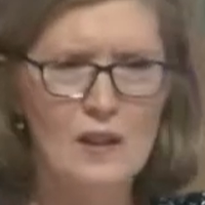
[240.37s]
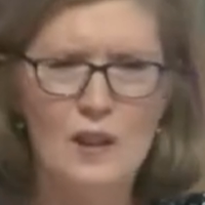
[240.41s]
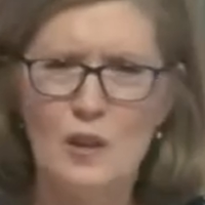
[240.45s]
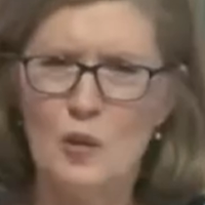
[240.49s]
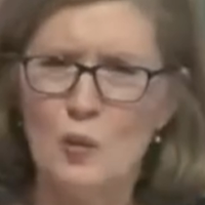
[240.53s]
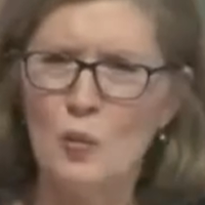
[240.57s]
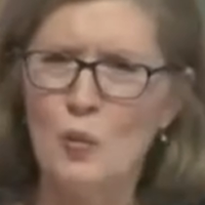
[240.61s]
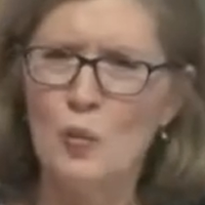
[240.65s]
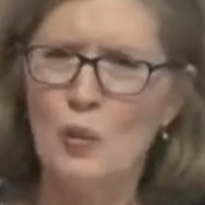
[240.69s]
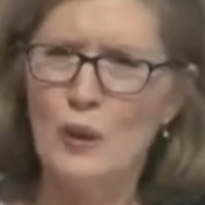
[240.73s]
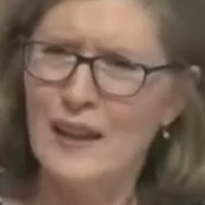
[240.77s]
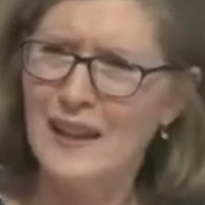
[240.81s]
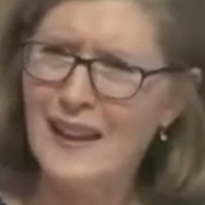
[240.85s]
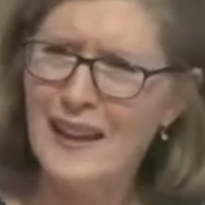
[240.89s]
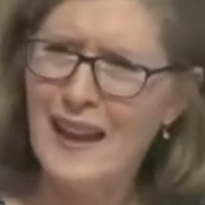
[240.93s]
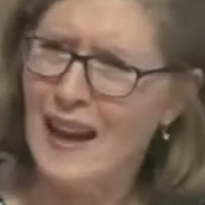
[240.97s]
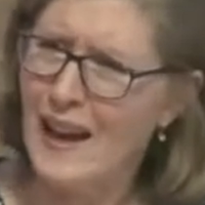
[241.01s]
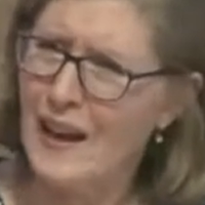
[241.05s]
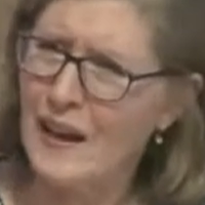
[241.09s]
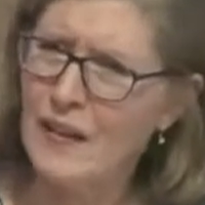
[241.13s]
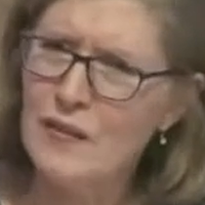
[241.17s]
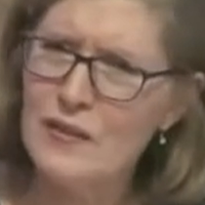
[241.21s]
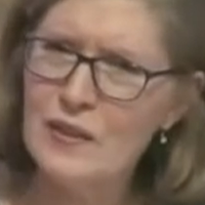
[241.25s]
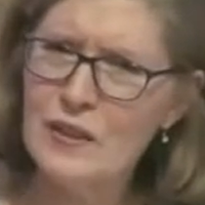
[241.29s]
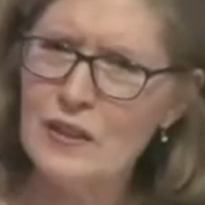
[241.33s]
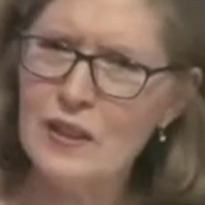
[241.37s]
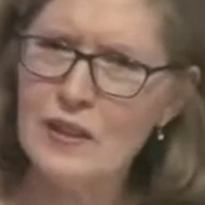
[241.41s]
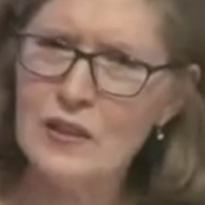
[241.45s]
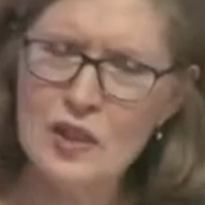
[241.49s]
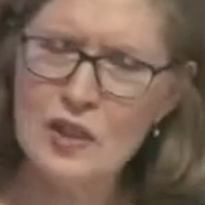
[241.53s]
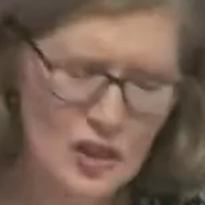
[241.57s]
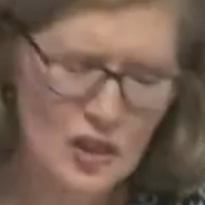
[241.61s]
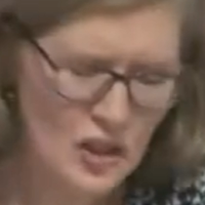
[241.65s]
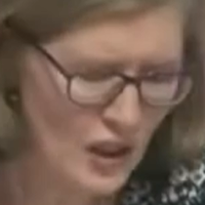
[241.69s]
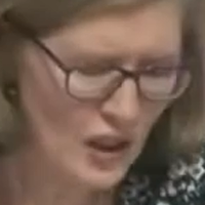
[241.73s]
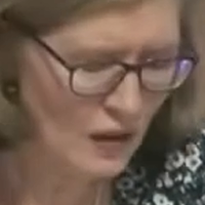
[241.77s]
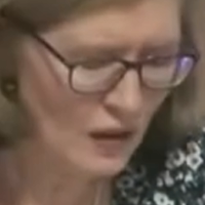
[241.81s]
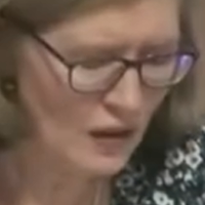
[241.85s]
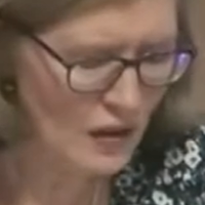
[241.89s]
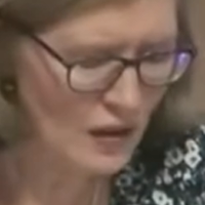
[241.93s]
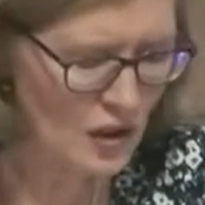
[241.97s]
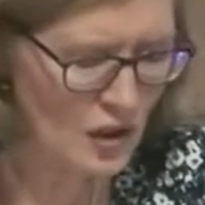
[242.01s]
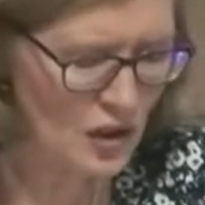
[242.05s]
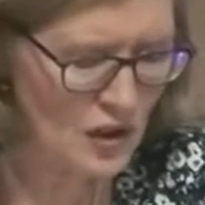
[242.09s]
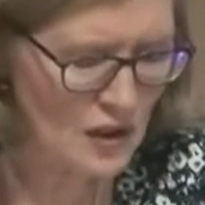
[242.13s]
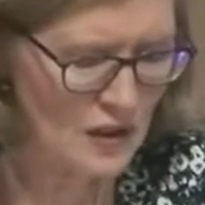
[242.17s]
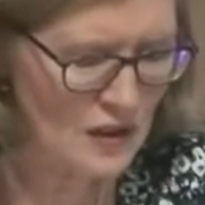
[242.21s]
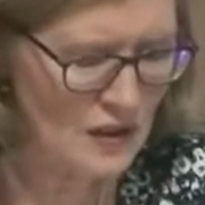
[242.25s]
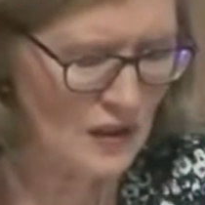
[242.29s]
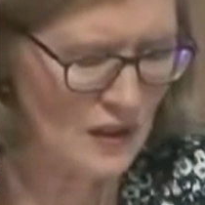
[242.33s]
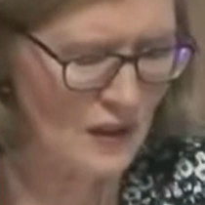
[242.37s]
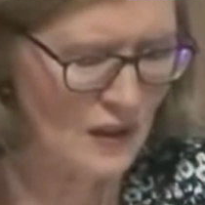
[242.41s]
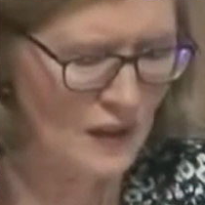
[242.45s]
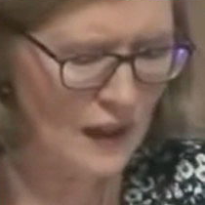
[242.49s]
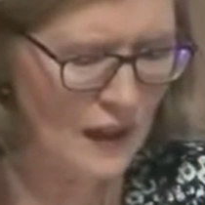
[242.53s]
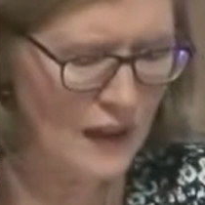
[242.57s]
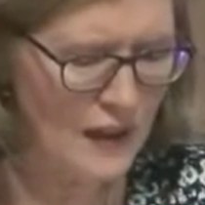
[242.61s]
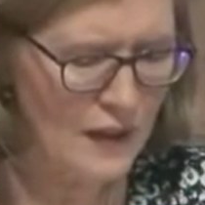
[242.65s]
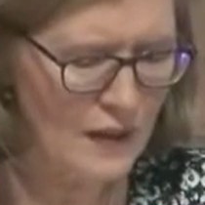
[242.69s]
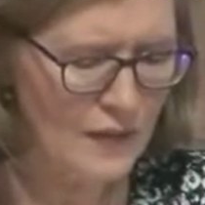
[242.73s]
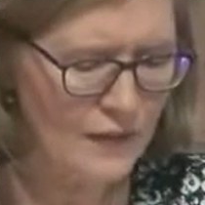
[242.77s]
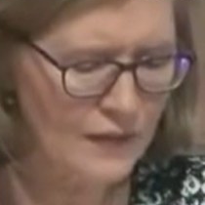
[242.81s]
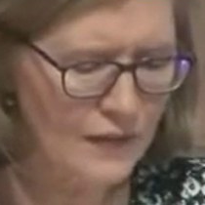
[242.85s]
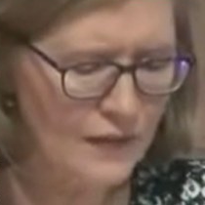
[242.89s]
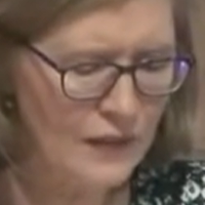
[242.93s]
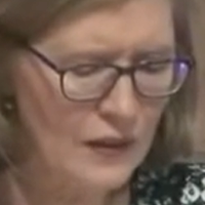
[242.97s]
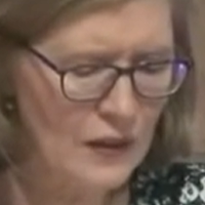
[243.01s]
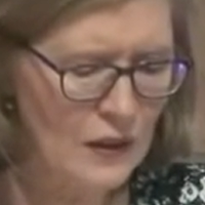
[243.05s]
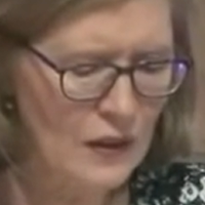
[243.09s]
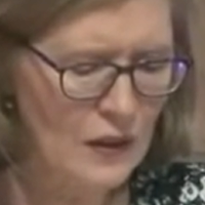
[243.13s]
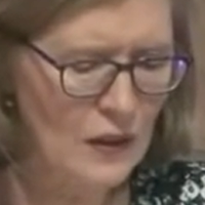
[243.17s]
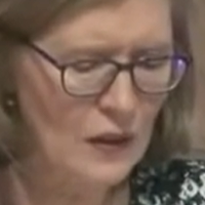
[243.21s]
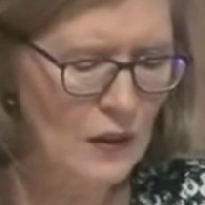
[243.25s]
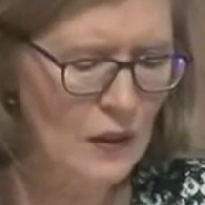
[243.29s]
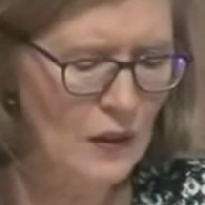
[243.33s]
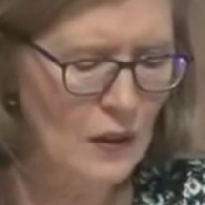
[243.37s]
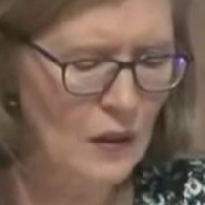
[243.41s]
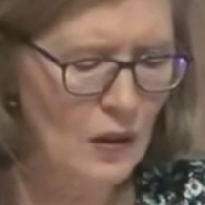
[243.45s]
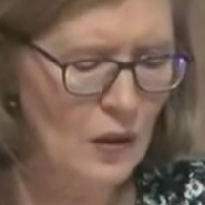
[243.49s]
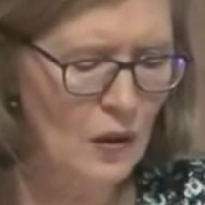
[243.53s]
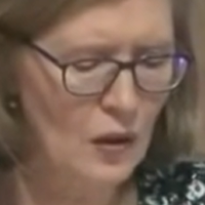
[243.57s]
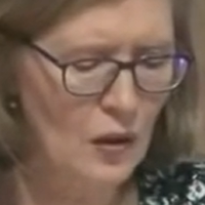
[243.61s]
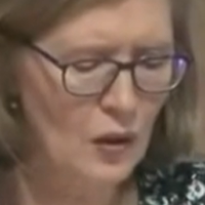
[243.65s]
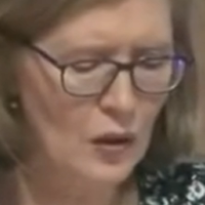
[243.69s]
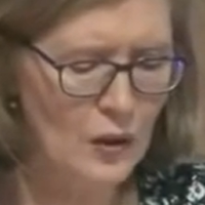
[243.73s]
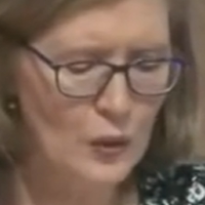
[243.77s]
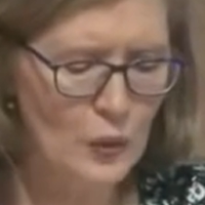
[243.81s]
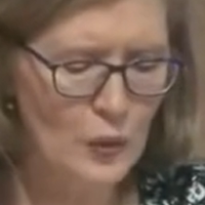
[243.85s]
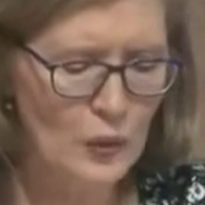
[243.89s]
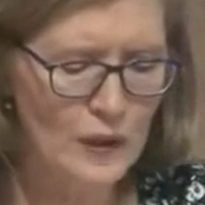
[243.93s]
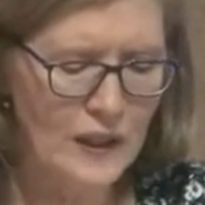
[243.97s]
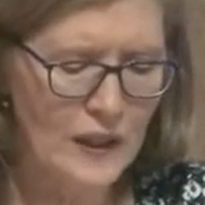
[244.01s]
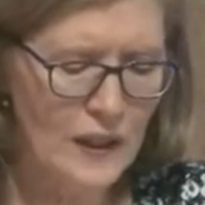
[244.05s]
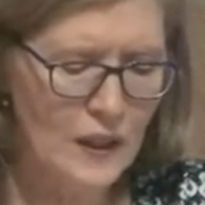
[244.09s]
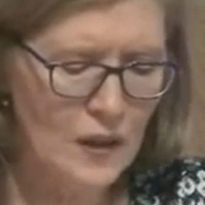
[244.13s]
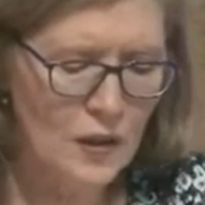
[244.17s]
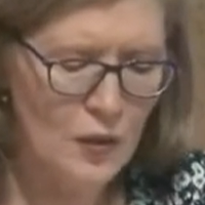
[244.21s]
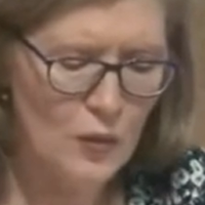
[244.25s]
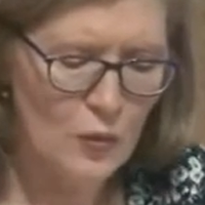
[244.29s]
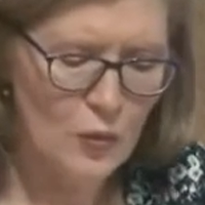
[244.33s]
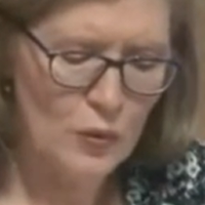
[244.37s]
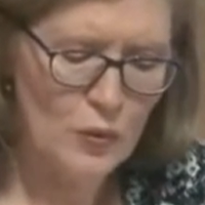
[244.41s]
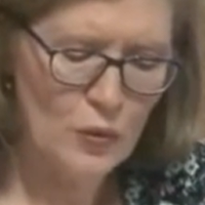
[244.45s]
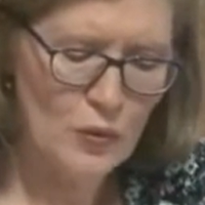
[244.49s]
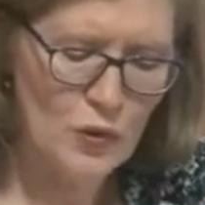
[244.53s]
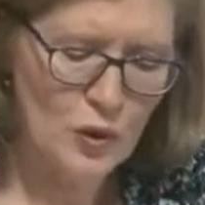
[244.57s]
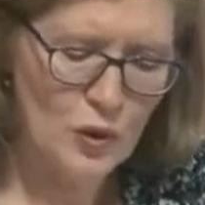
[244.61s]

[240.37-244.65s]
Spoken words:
Do we have such challenges in life? Or do we get through